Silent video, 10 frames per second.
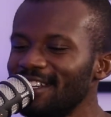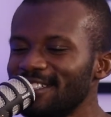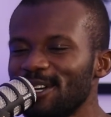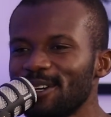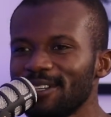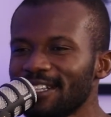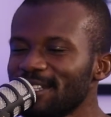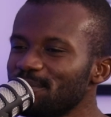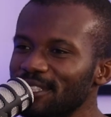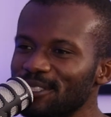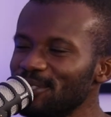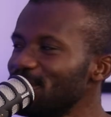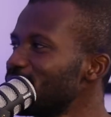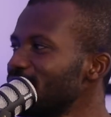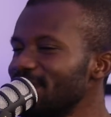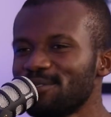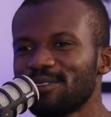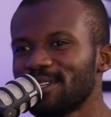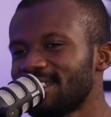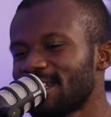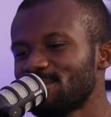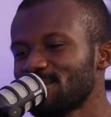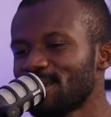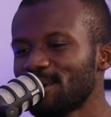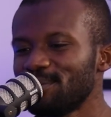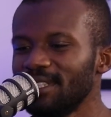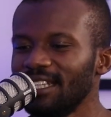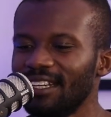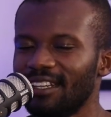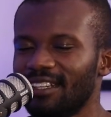So it could be 2 to 3 different types of copy,